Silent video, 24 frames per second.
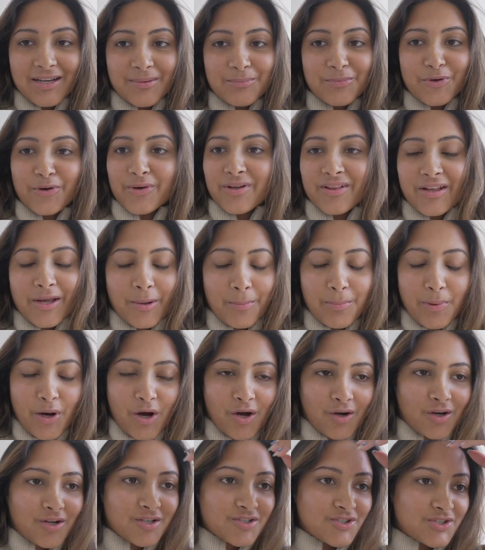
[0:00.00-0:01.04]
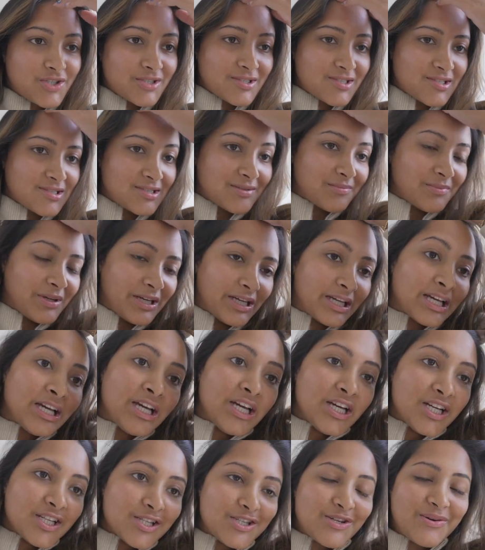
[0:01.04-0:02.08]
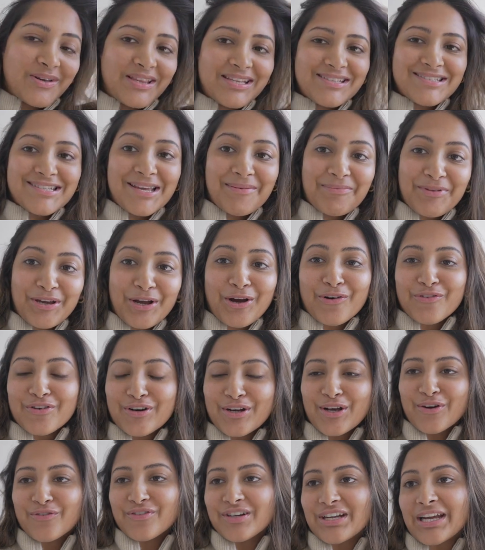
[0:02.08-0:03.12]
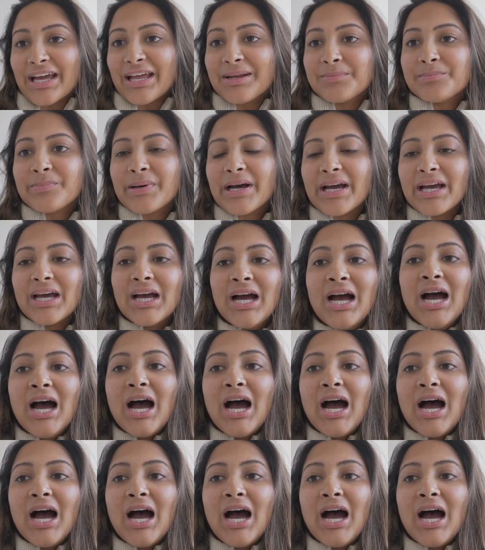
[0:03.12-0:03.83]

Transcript: I'm going like bonkers just cause I'm like doing the same thing over and over again, but